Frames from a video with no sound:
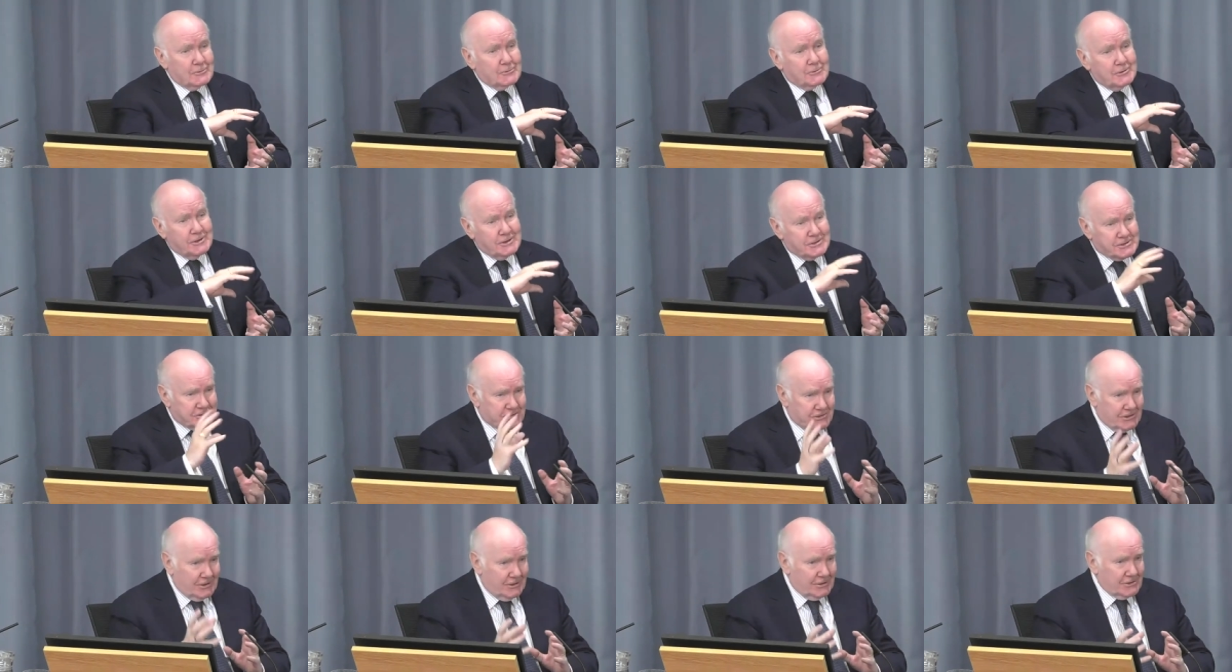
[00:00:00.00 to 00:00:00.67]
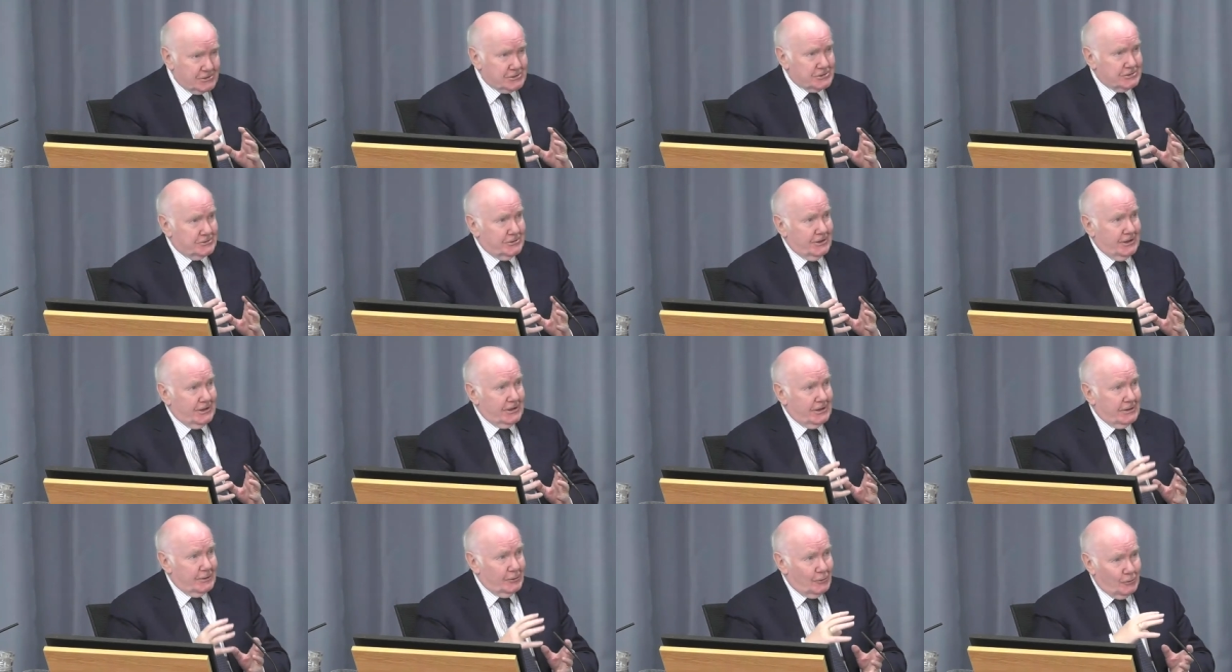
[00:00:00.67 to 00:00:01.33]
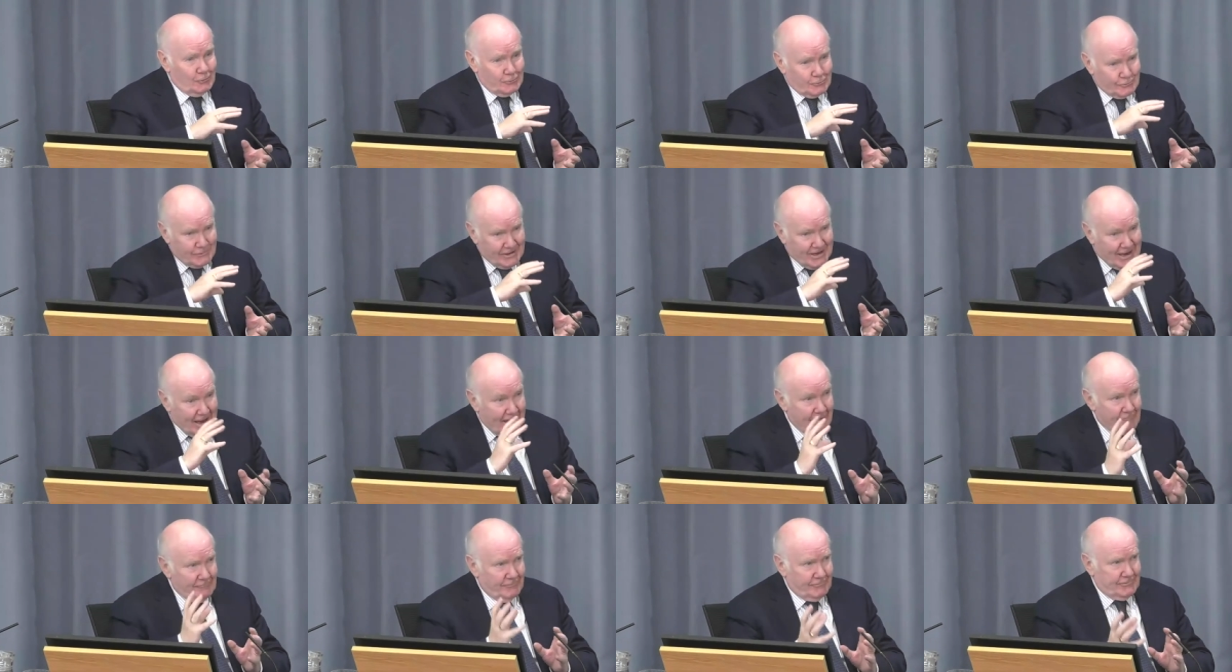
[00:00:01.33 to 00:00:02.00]
restructuring and a whole
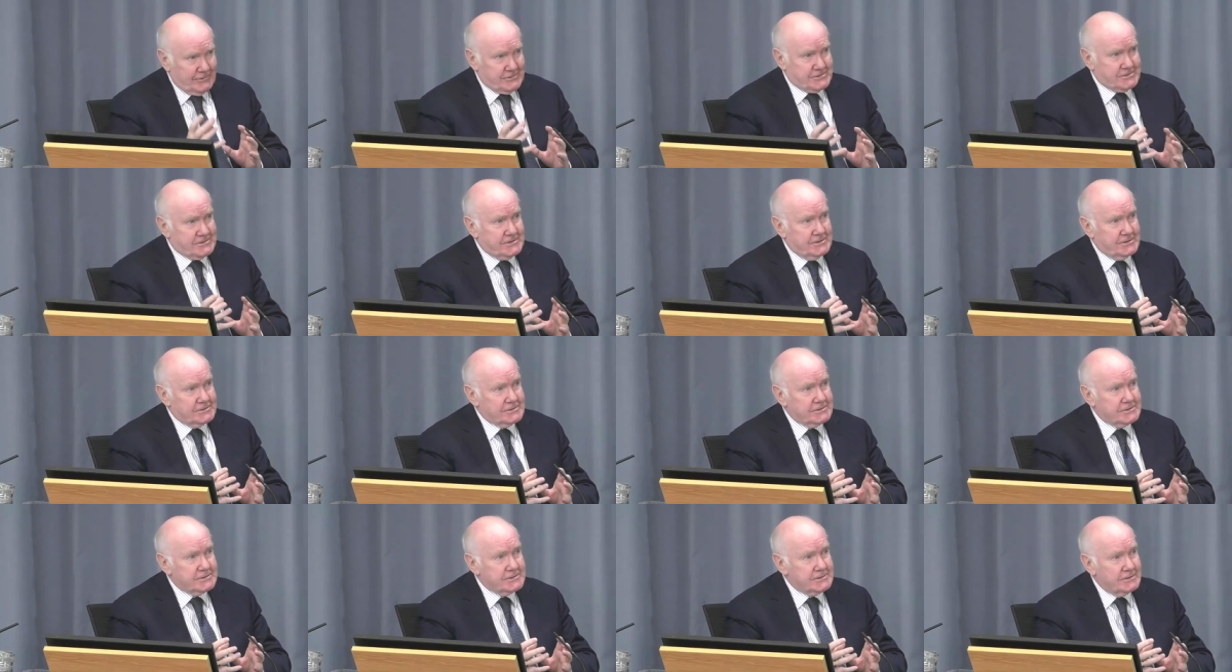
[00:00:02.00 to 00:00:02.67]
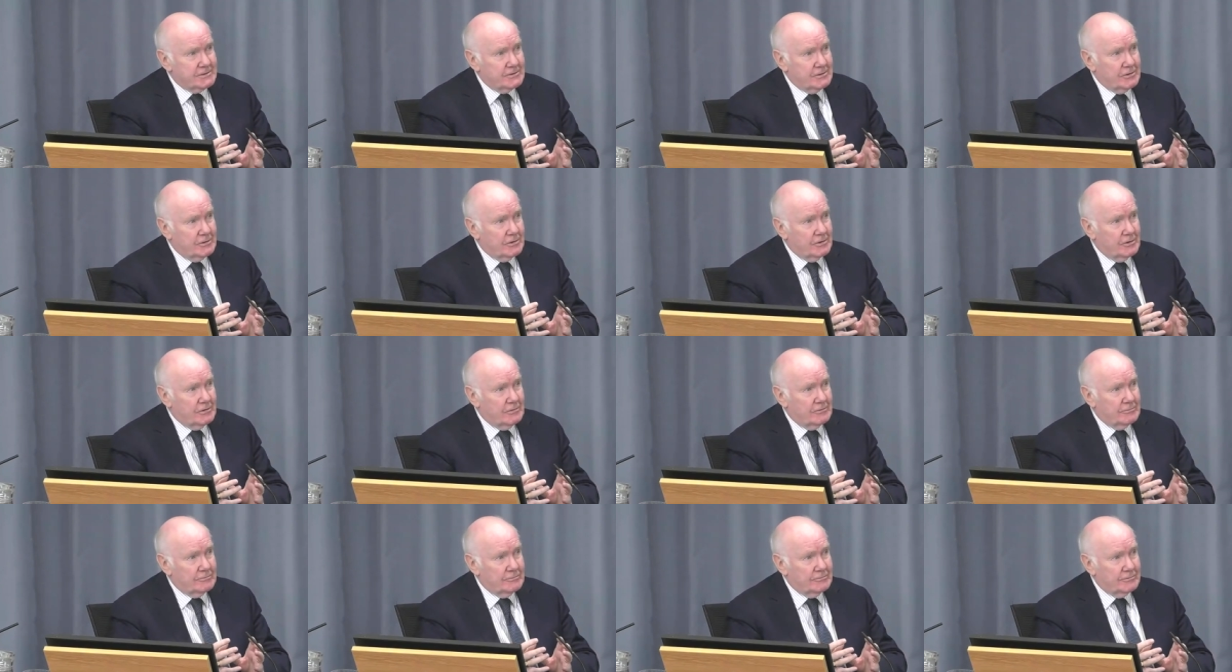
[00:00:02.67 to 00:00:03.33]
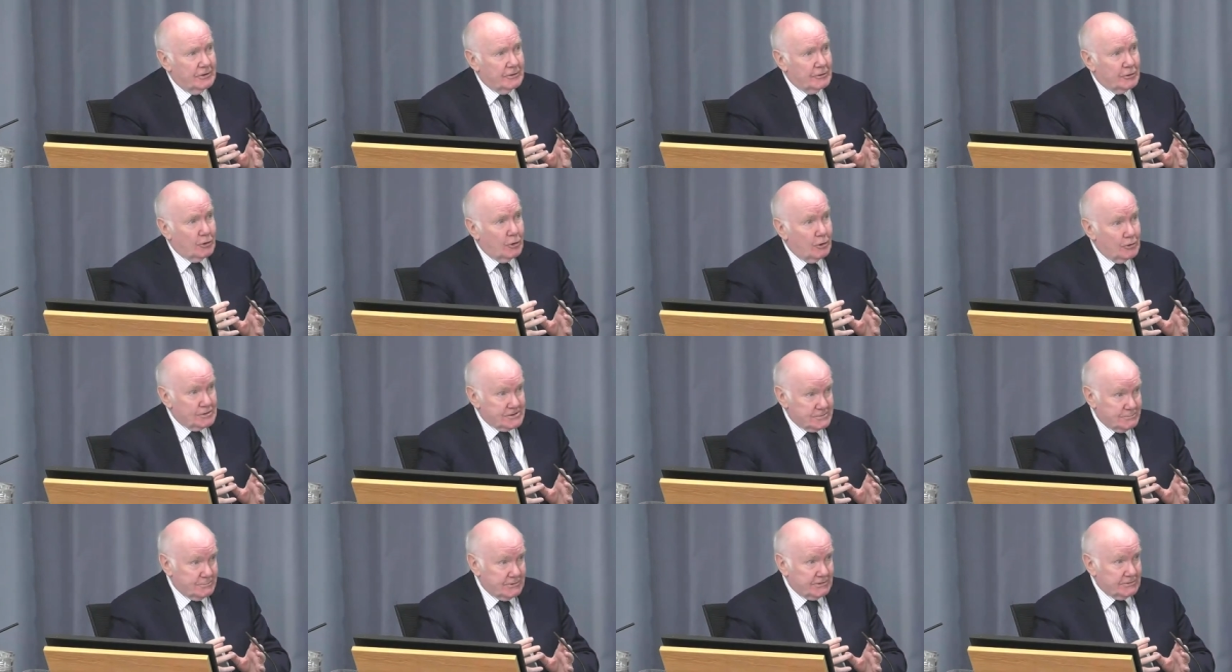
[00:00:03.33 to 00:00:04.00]
re emphasis of our
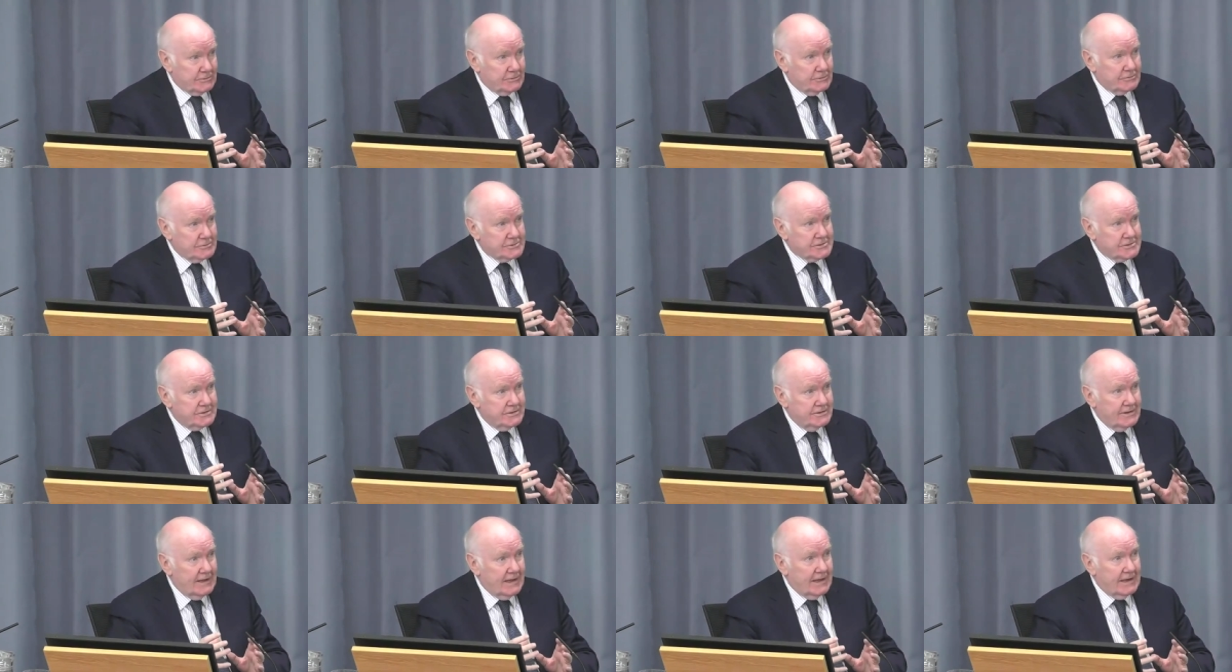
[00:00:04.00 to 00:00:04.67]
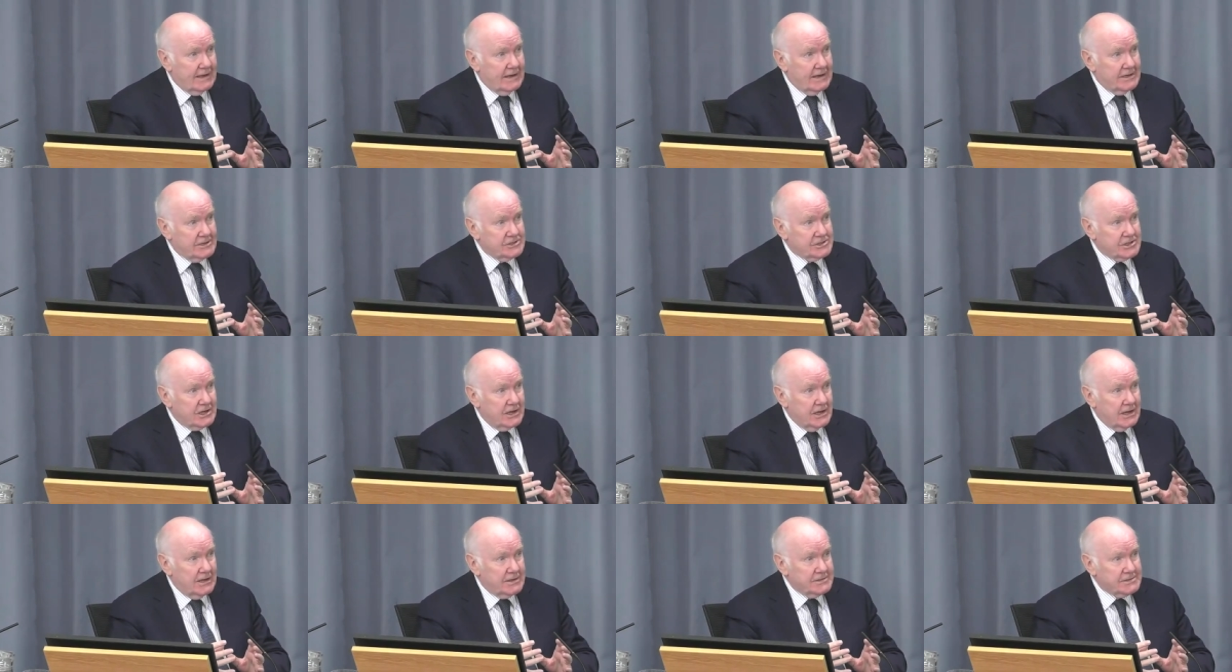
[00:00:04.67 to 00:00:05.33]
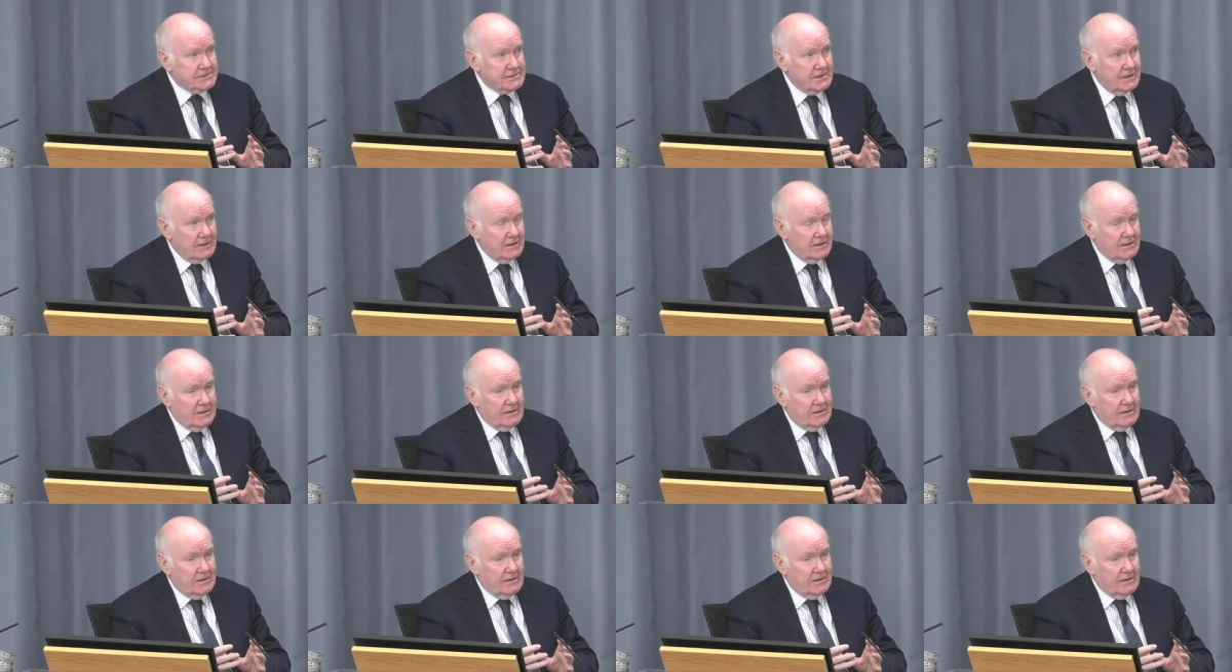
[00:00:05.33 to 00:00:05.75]
hospitals and the NHS